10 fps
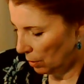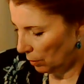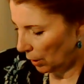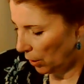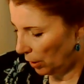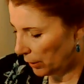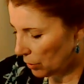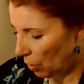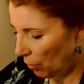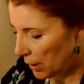The garlic's
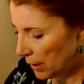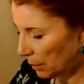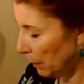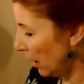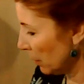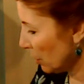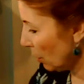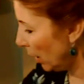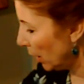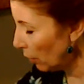already in the bottom, so
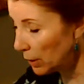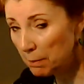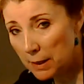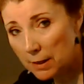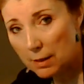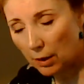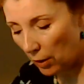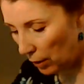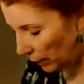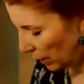I already minced the
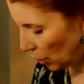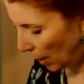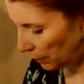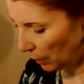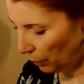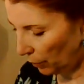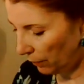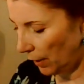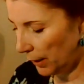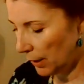garlic. I chopped it up real
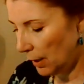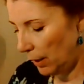fine.